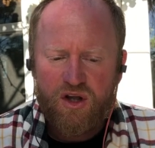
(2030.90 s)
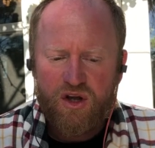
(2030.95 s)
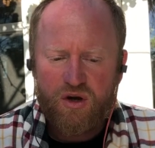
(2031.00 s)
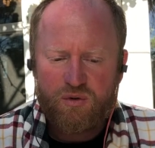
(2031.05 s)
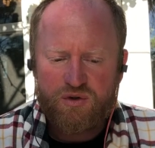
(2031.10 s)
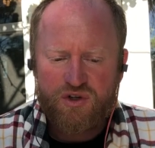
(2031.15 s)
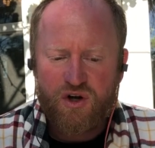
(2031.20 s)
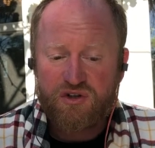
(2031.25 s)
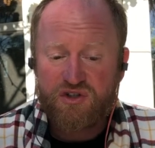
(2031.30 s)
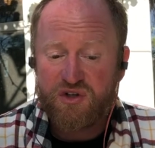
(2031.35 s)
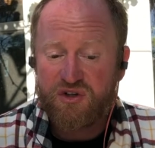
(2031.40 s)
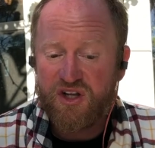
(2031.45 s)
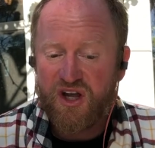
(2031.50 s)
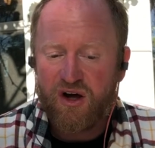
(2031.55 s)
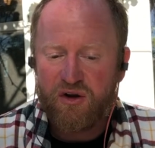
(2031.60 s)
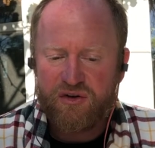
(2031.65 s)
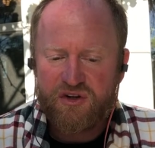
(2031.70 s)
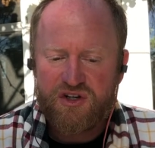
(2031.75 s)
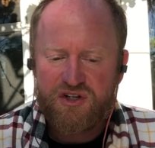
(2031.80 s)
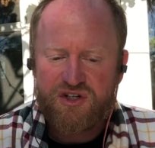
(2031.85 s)
who was also the
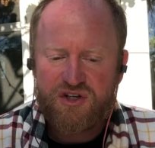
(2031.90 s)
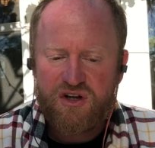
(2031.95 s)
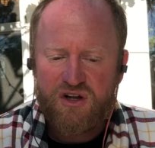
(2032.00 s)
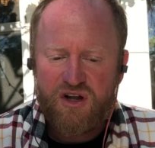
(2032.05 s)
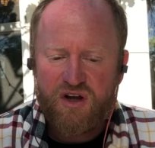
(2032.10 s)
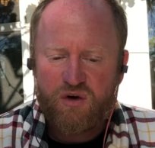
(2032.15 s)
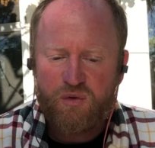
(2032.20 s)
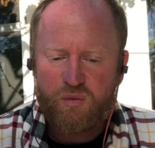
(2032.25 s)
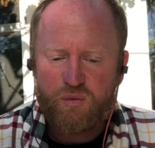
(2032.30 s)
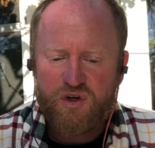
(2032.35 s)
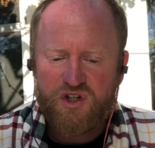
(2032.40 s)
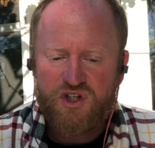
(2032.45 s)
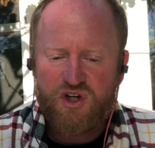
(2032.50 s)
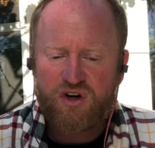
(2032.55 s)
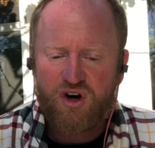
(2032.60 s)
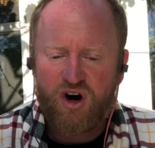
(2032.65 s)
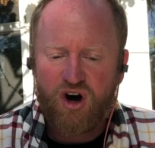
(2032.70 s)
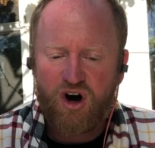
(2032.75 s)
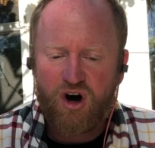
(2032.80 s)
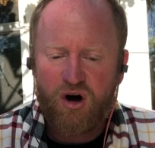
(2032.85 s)
eldest, we shall
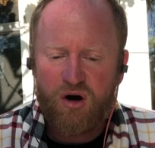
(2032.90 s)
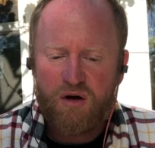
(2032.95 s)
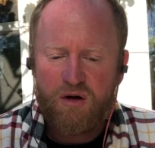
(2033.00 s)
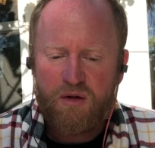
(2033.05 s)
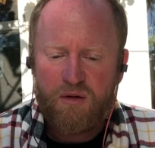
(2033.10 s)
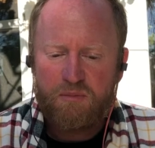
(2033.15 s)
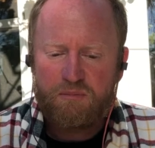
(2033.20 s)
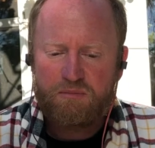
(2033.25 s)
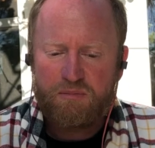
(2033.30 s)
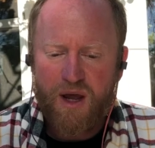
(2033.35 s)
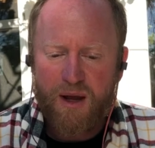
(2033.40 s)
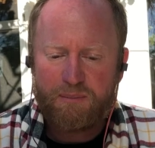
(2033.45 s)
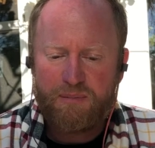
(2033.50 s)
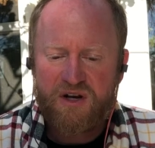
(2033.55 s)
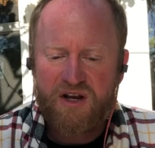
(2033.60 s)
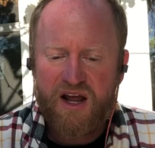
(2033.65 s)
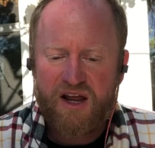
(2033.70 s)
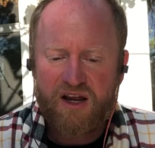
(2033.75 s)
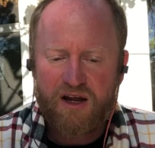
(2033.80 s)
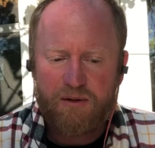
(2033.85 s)
call
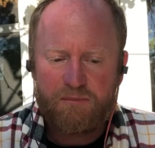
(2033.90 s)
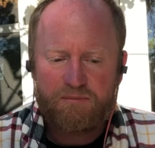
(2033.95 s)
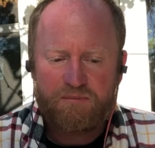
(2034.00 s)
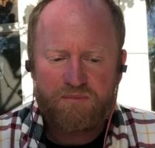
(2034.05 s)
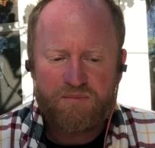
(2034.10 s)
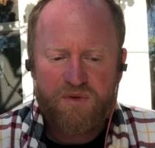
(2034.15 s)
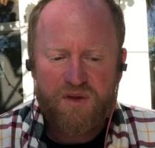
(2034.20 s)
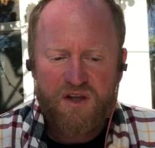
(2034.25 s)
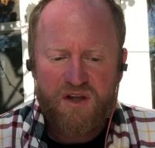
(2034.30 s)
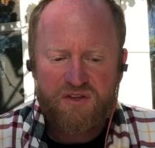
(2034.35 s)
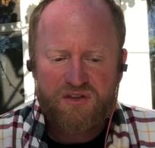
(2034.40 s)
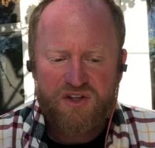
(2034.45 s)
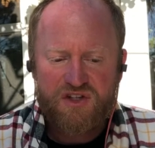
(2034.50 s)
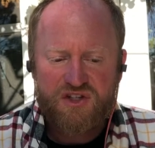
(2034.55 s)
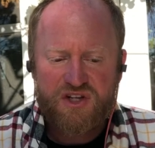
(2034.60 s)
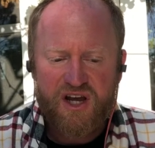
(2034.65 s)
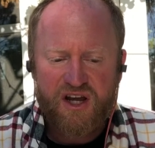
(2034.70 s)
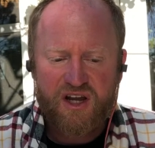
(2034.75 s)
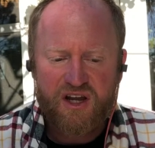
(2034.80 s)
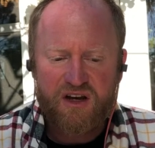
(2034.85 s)
Pampinea. The
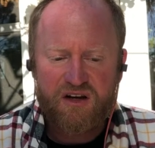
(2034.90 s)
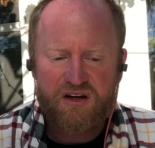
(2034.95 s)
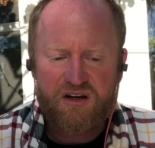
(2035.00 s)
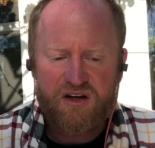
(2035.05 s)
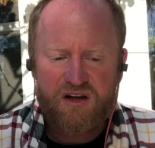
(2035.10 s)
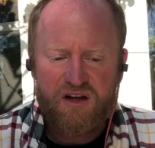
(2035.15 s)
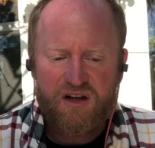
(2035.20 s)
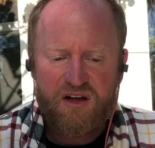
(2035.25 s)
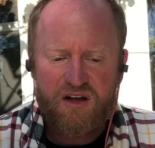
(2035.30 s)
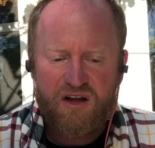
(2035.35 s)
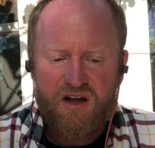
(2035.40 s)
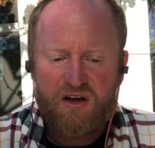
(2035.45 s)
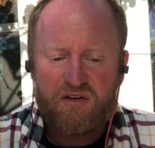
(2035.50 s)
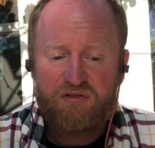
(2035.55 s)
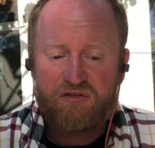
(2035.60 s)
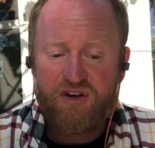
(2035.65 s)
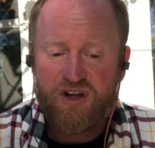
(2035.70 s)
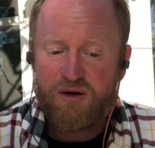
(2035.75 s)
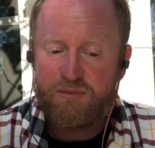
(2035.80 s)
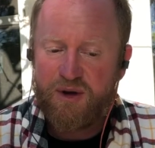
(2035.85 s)
second,
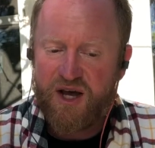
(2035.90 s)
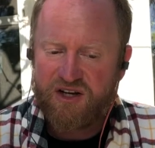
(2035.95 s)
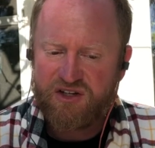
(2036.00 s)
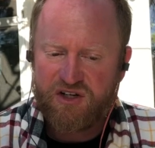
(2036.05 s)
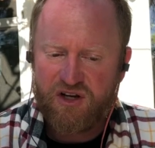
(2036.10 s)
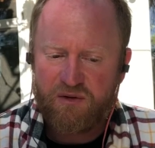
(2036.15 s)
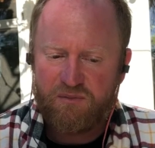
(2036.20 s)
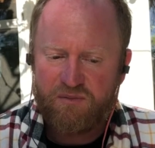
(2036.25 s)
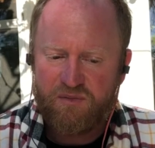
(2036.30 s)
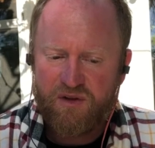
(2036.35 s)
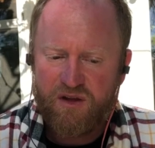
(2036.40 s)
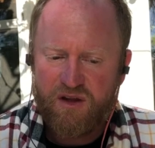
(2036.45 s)
Fiametta.